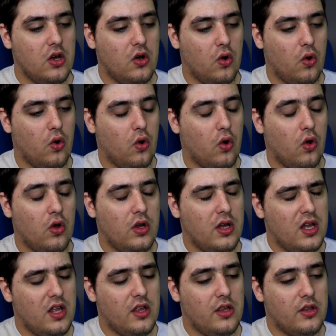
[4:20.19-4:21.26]
or
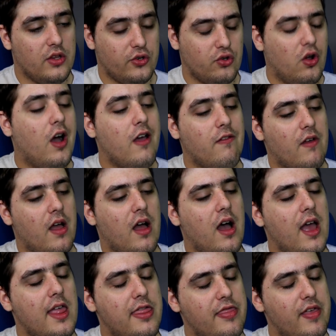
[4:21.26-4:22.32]
the driver,
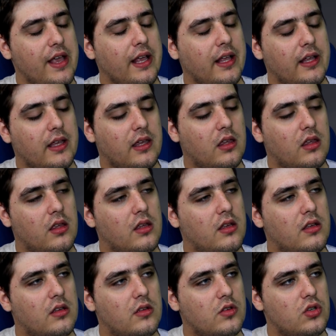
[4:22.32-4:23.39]
I think
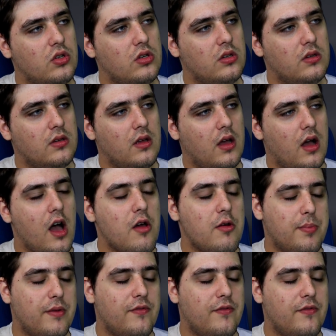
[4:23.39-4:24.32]
I would